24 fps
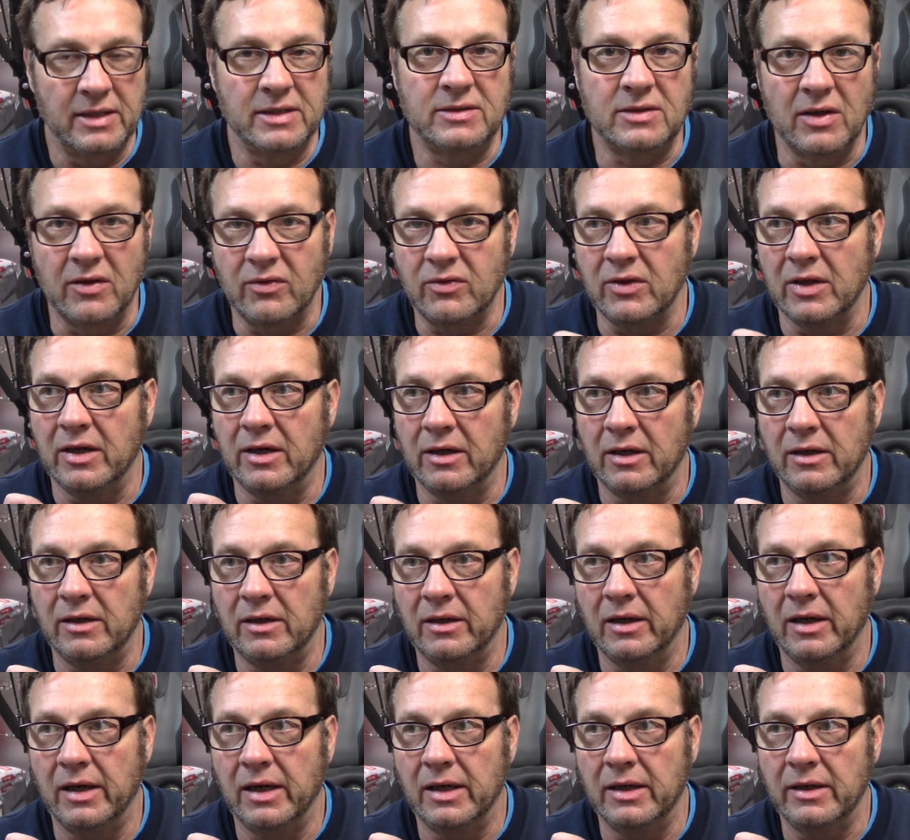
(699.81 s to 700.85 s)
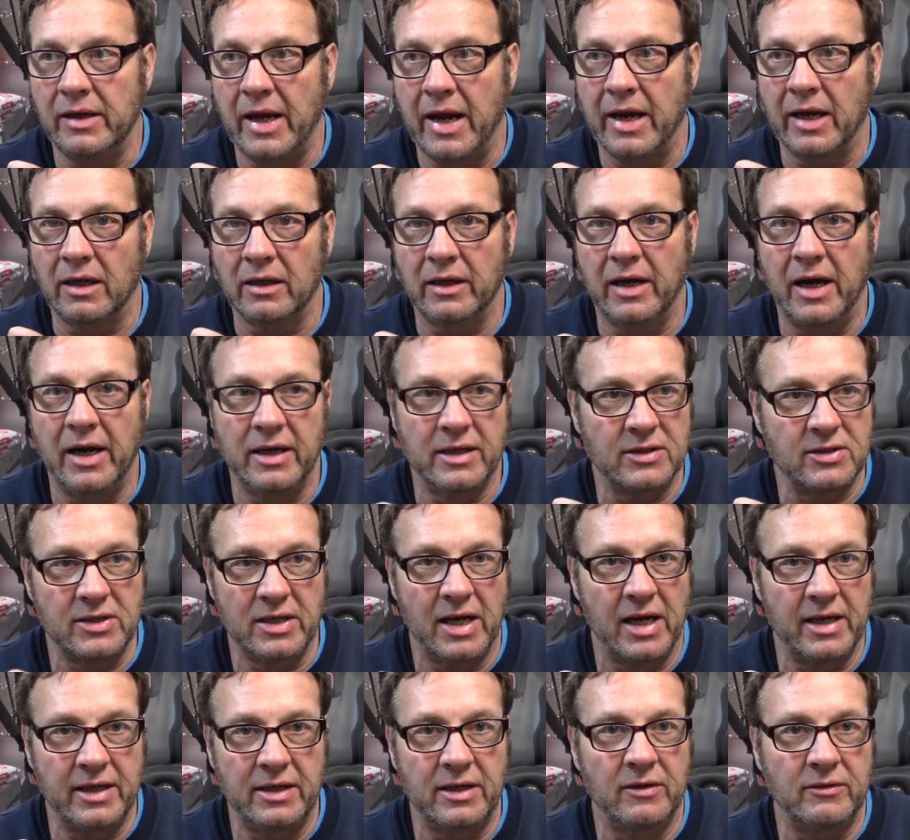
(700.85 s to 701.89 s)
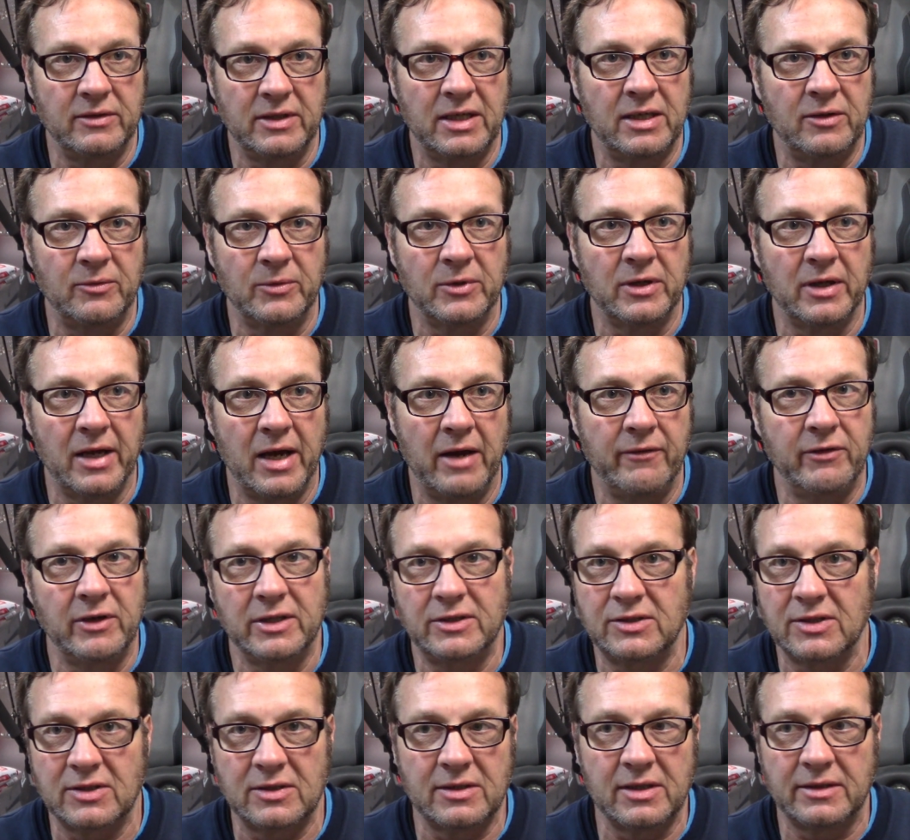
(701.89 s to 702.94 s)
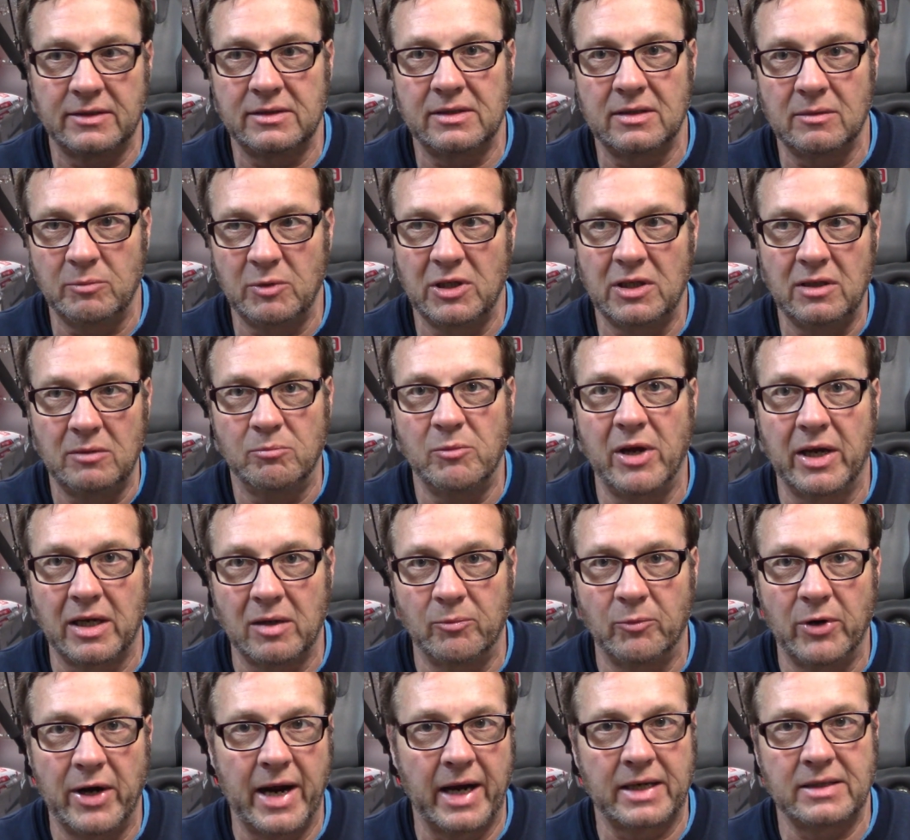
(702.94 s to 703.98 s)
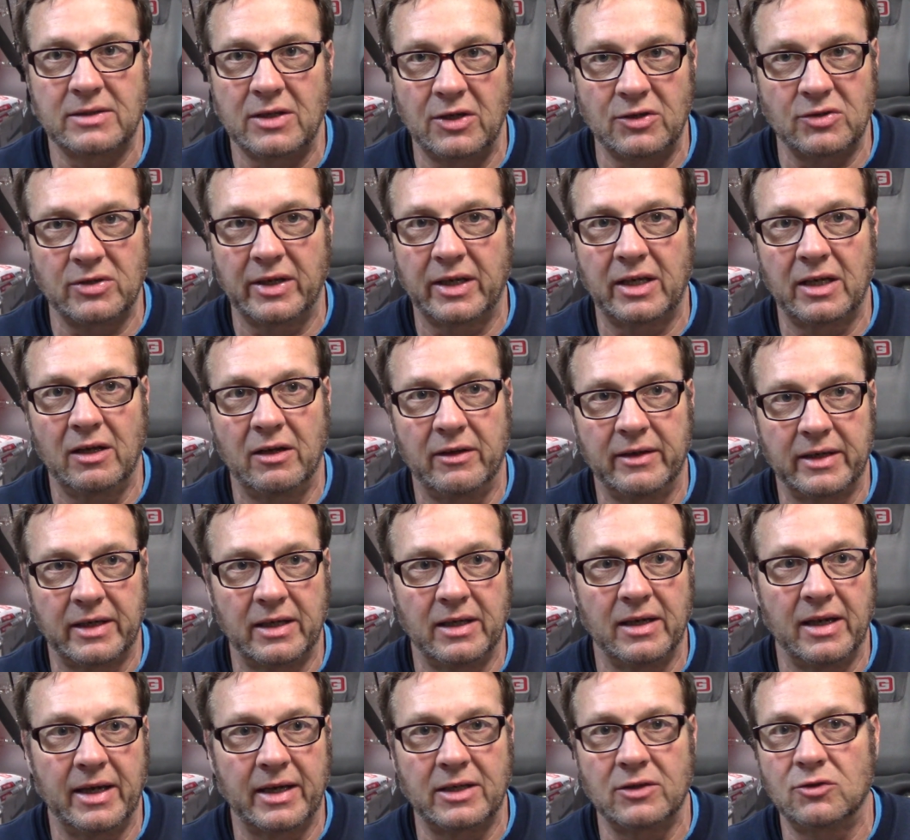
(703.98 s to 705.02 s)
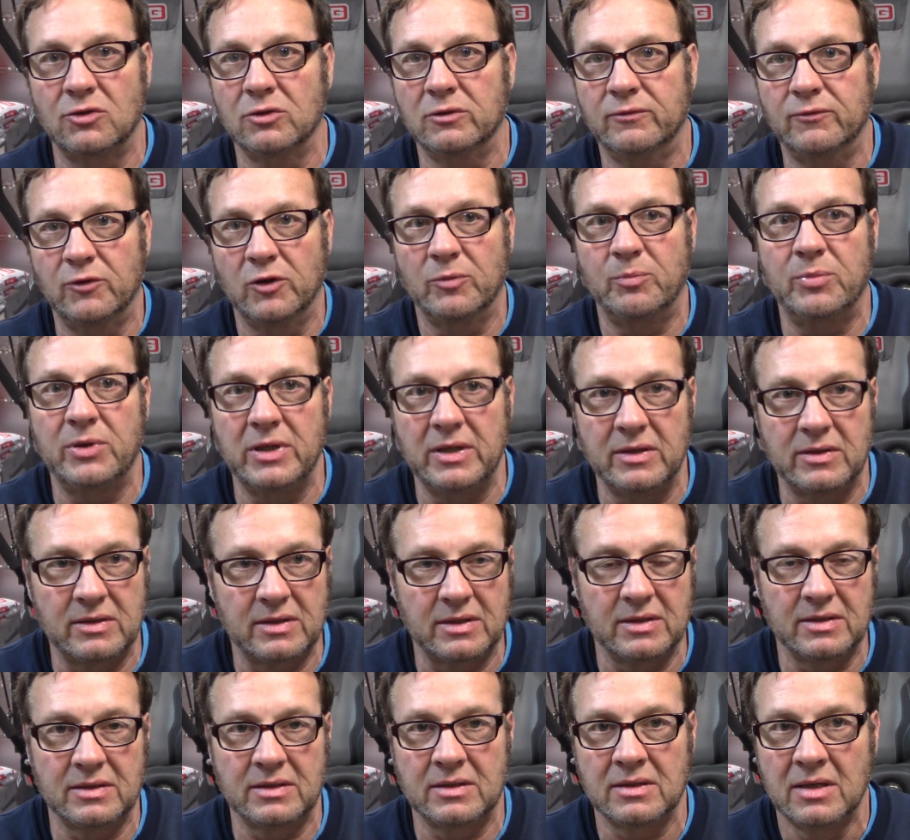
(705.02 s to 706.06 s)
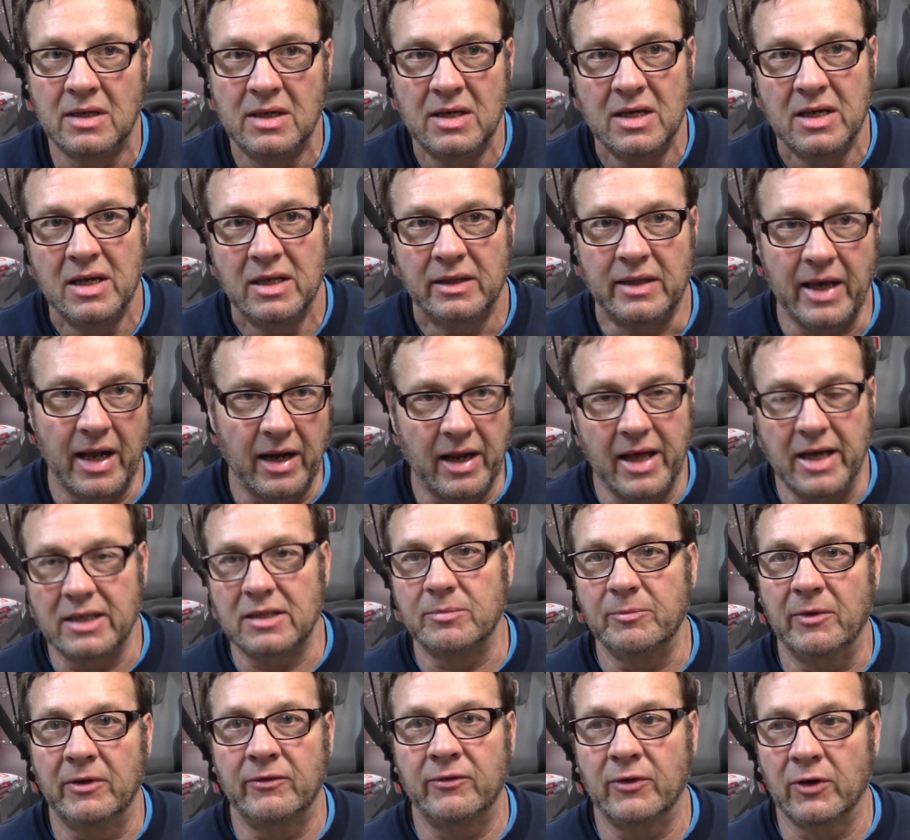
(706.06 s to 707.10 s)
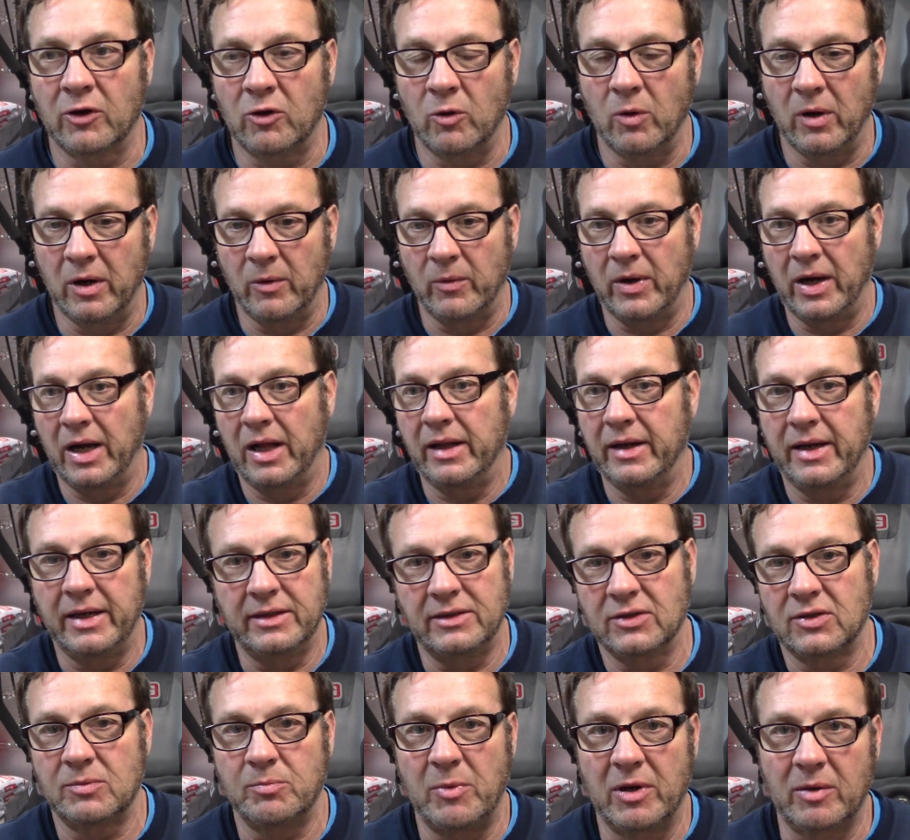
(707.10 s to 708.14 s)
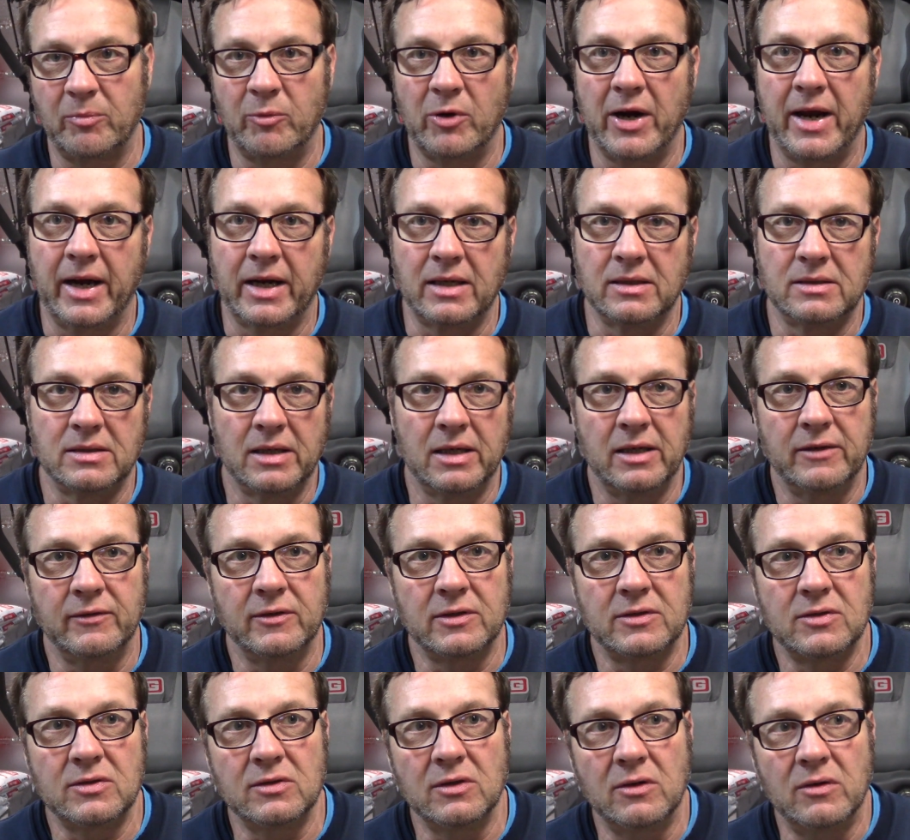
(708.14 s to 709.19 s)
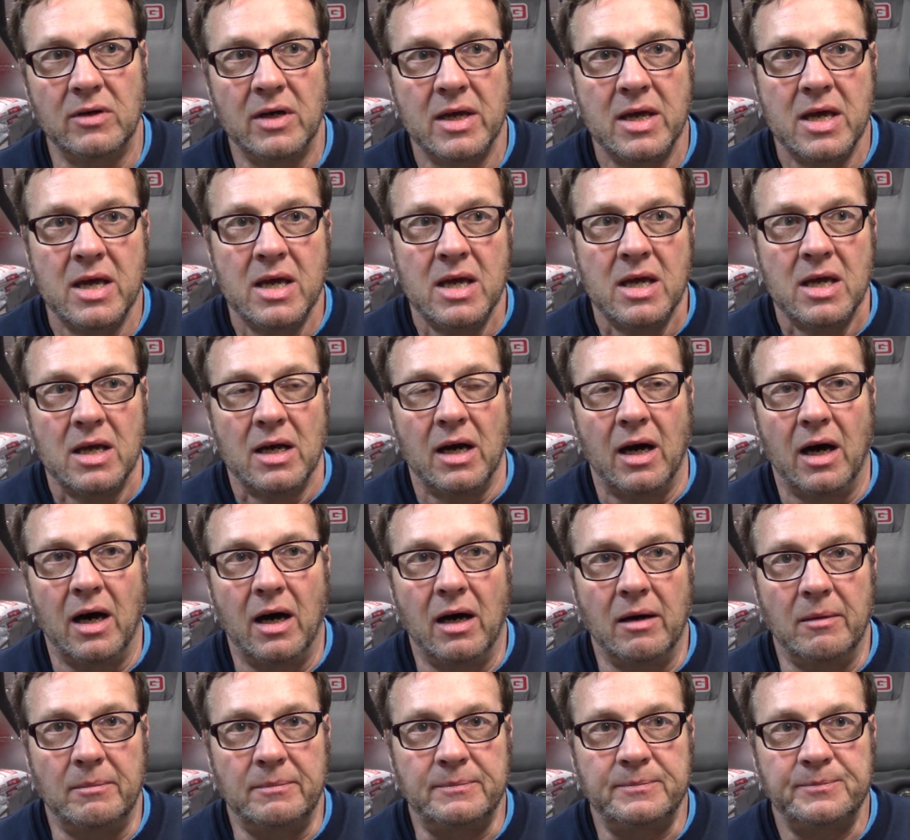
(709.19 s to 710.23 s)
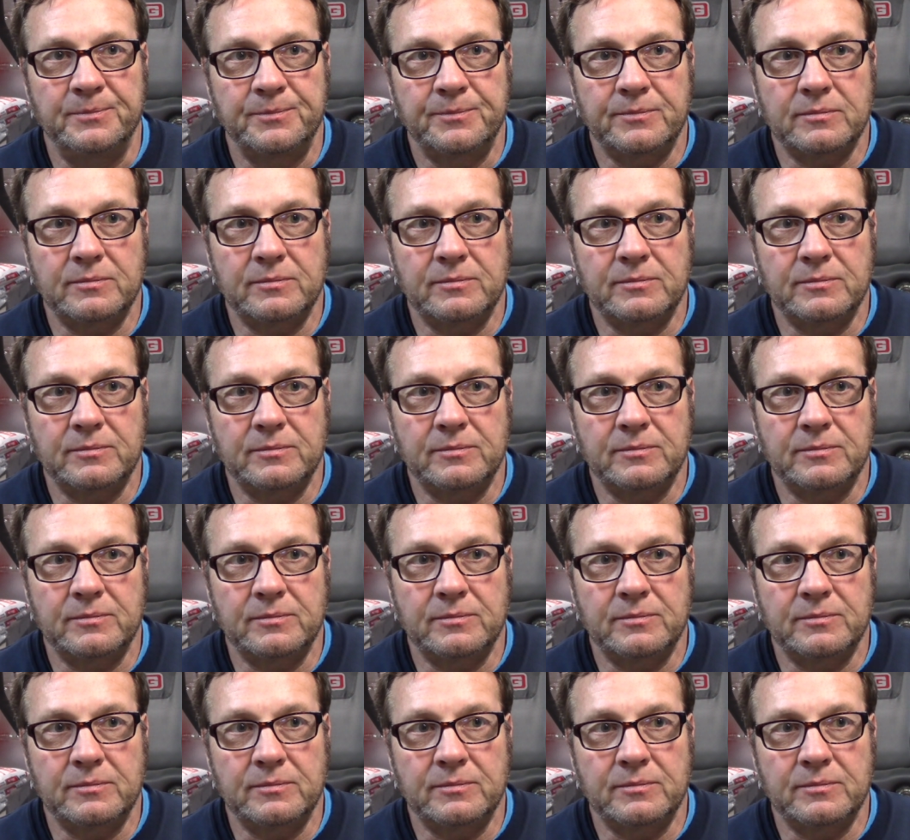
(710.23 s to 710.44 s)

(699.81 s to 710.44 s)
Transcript: It's a thinner uh, angle iron. It's not, I don't need it real heavy. It's just to be making brackets. I usually get only get like a two-foot piece because that lasts me for quite a while, and I just make brackets out of it. So um,